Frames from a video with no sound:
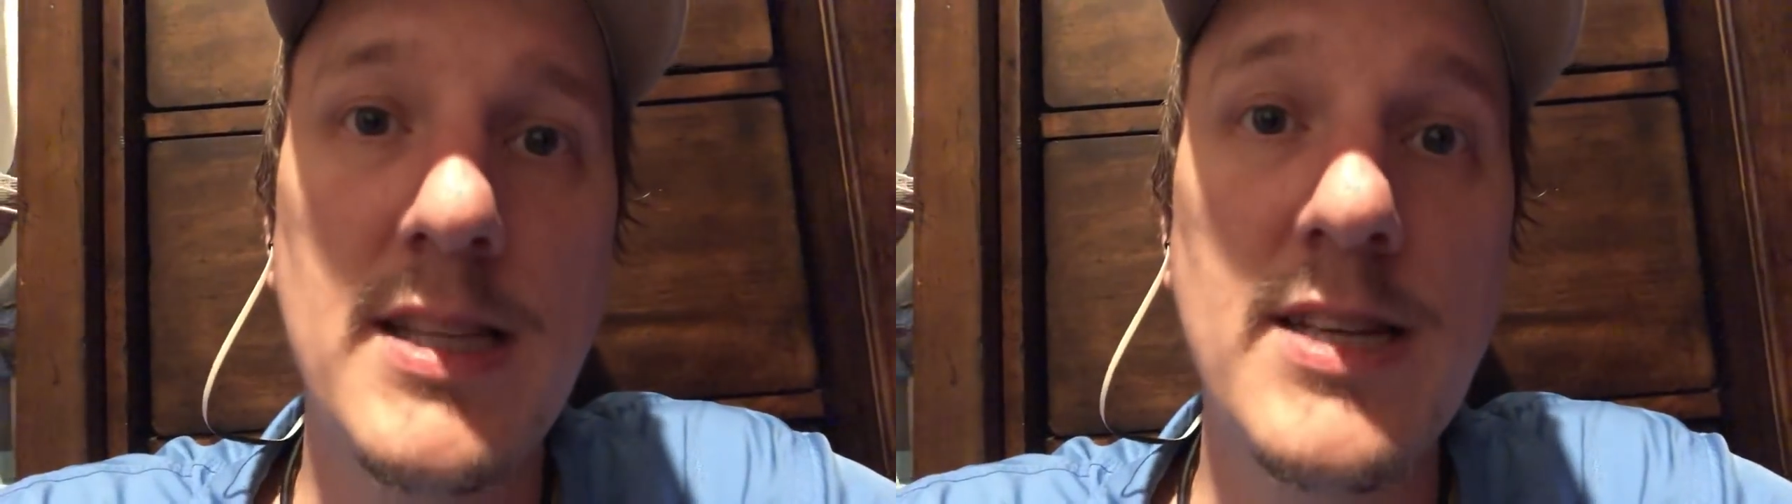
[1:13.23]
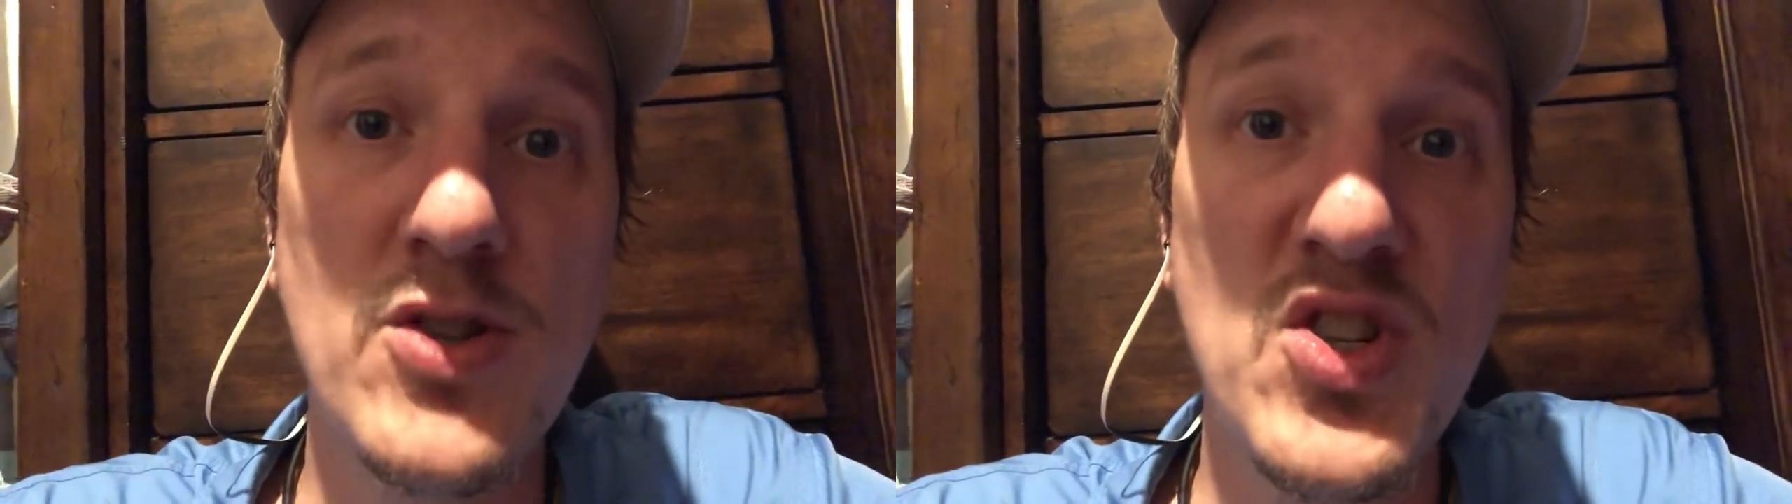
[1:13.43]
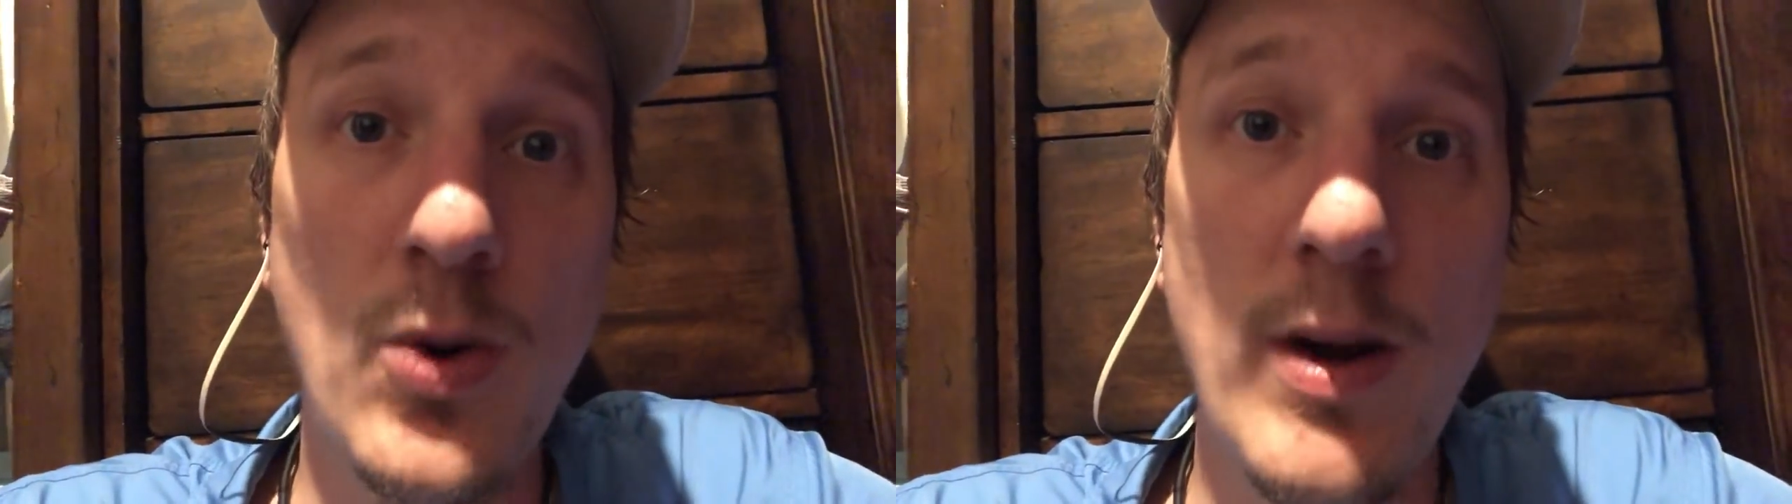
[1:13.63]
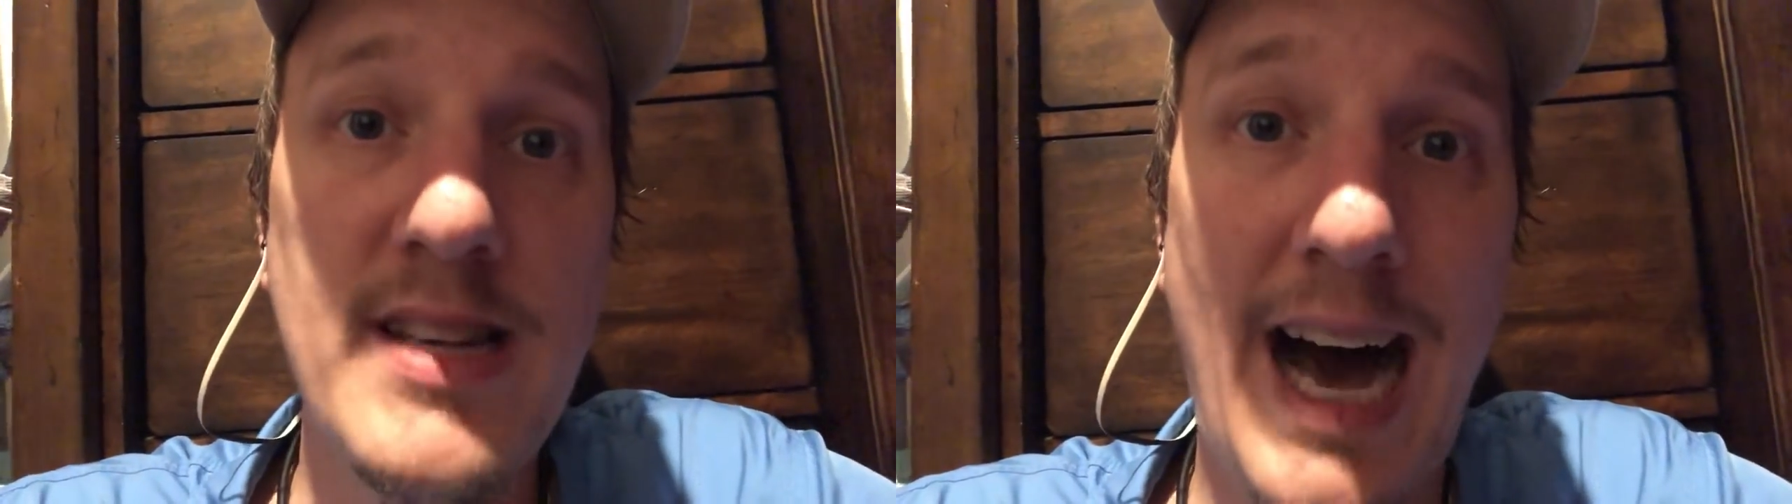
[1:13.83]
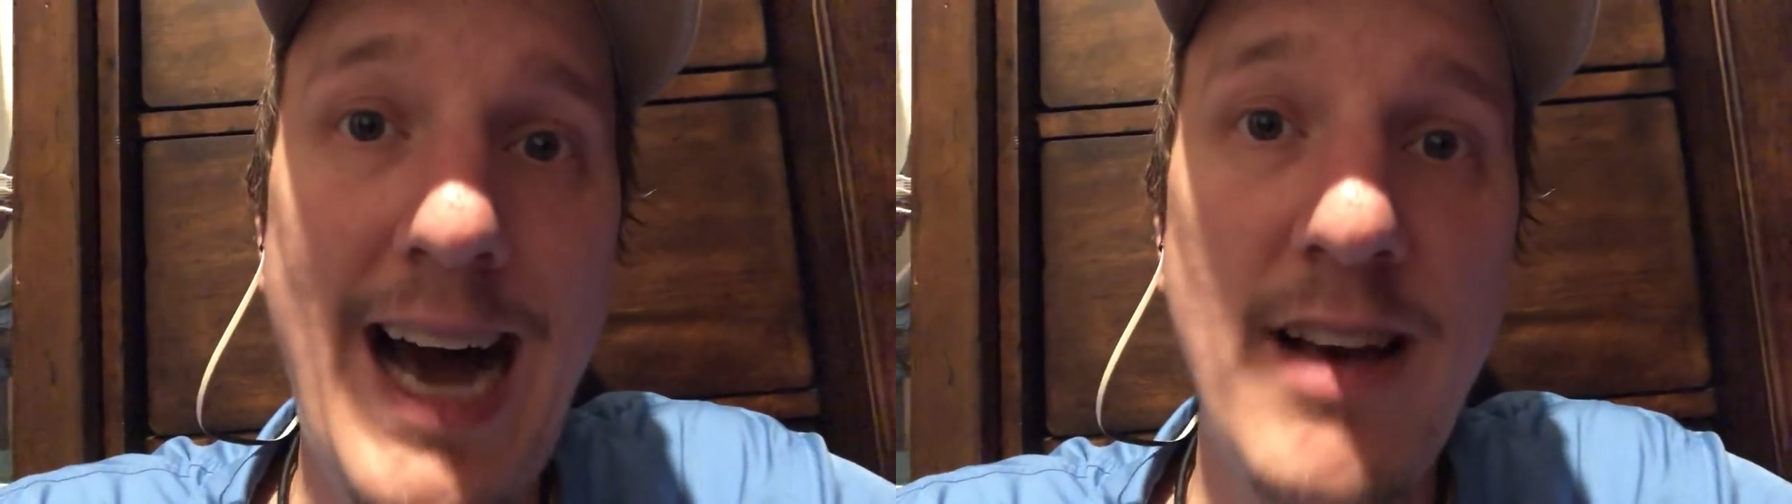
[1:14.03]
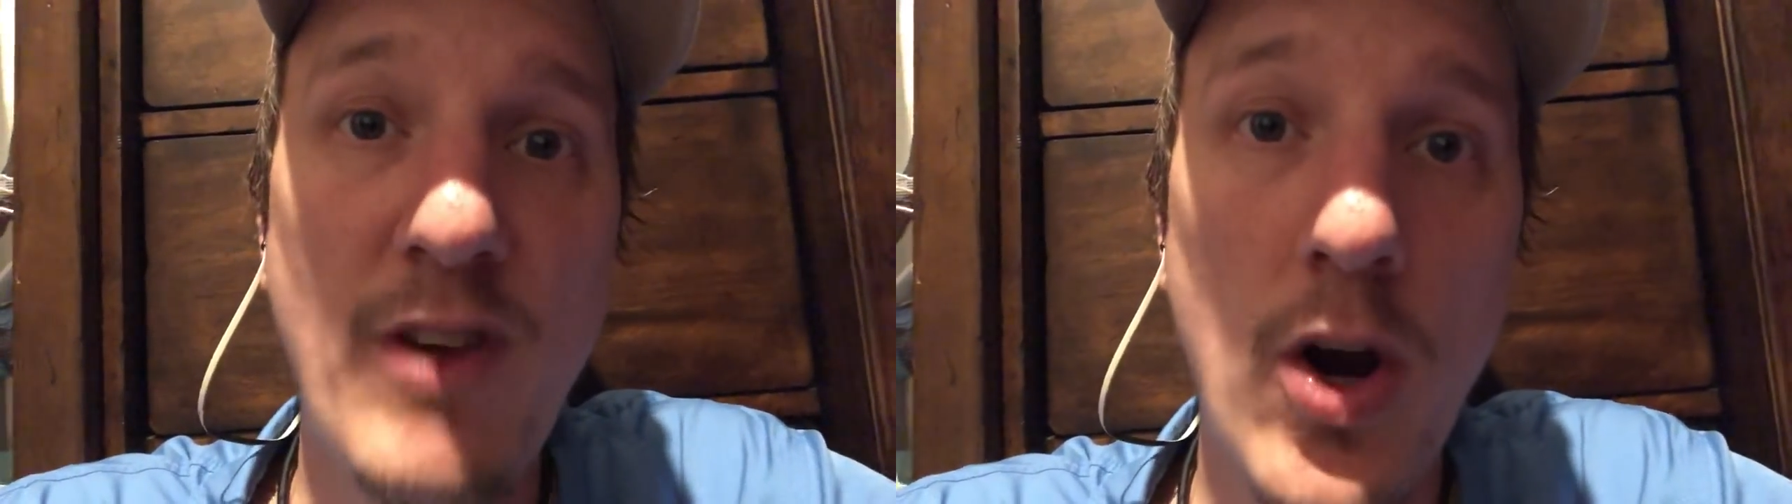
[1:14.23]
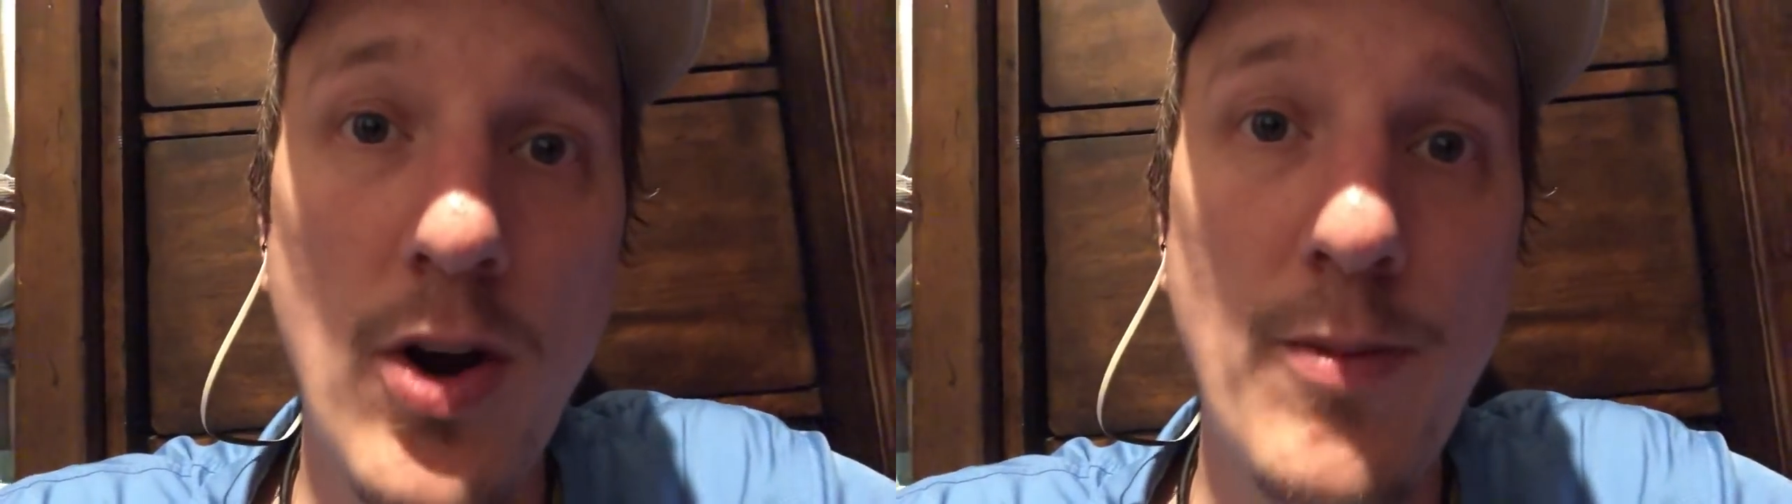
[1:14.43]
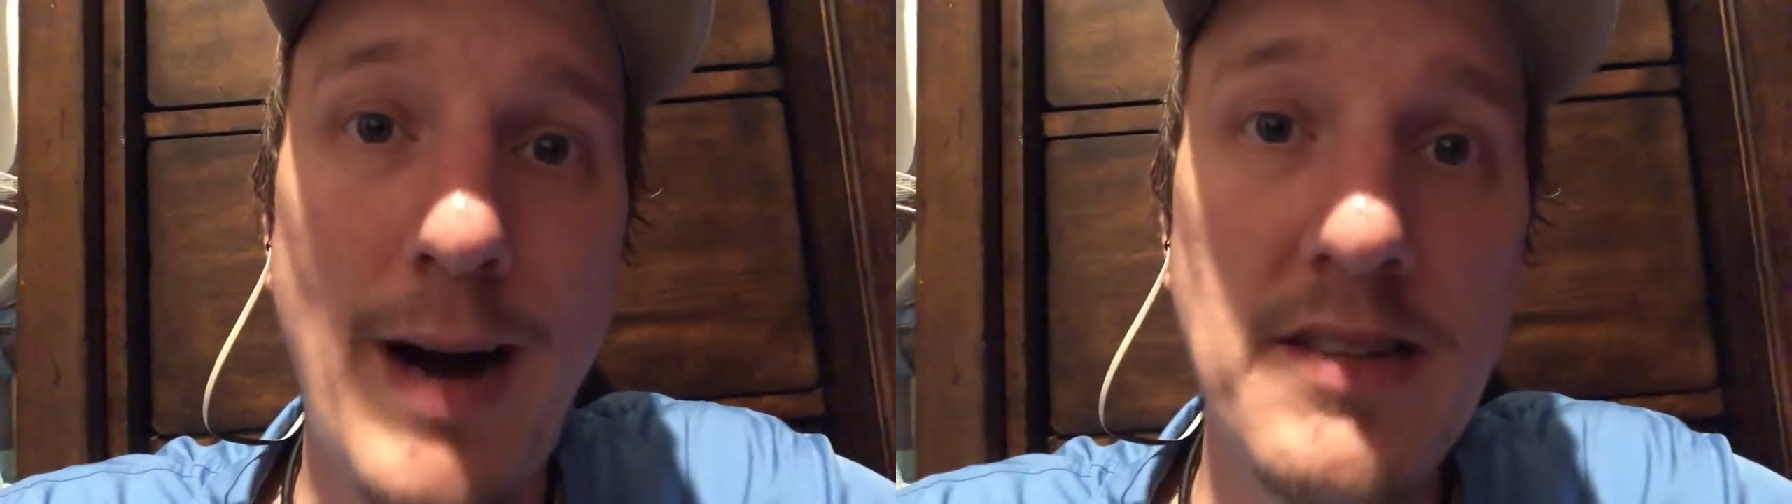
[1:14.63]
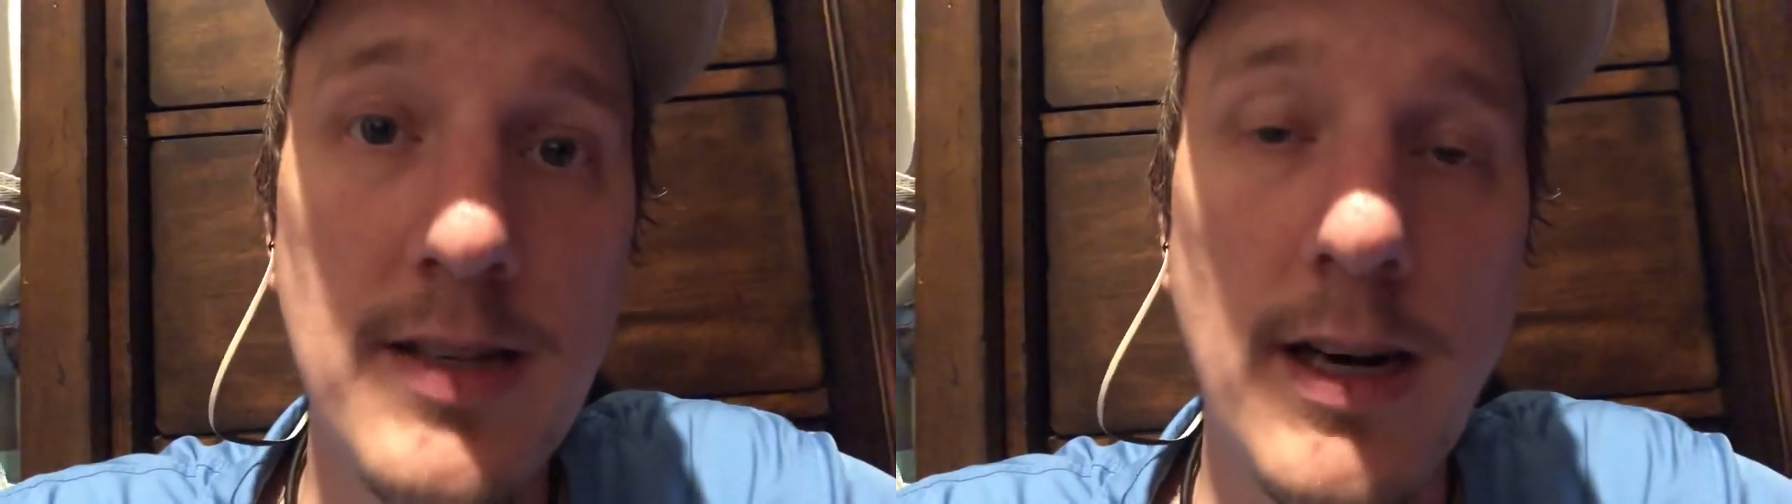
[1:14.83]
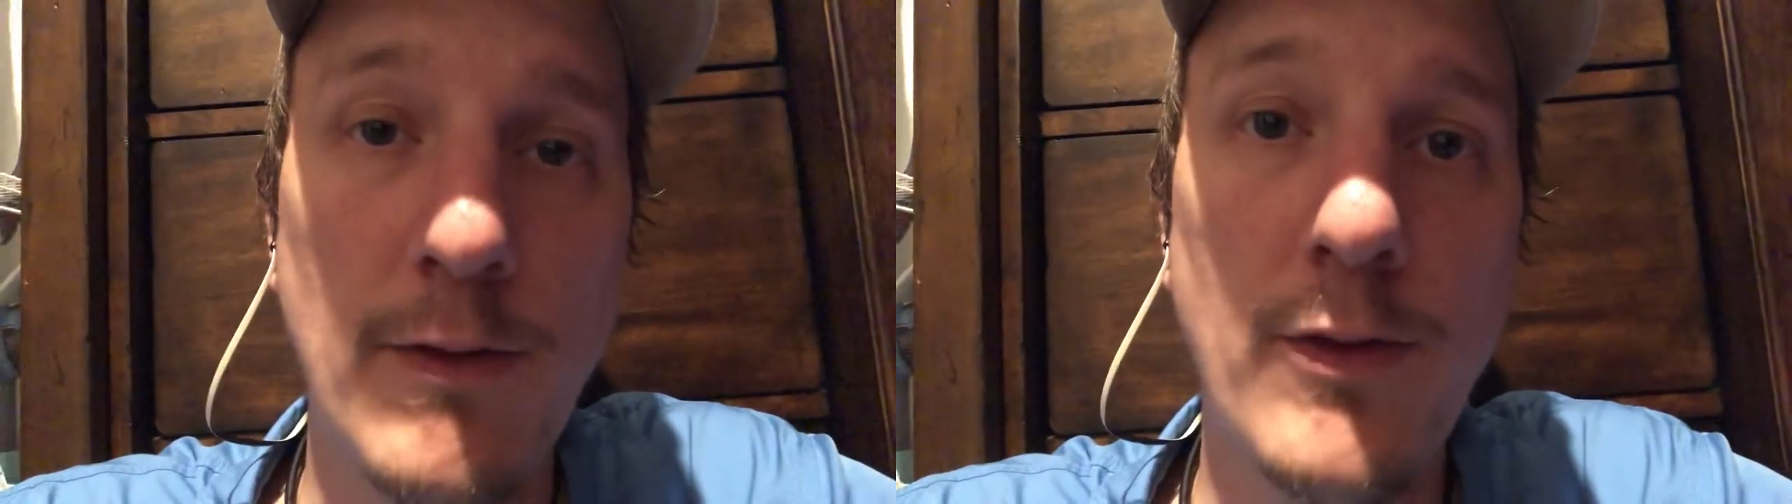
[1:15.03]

These are stories I have heard myself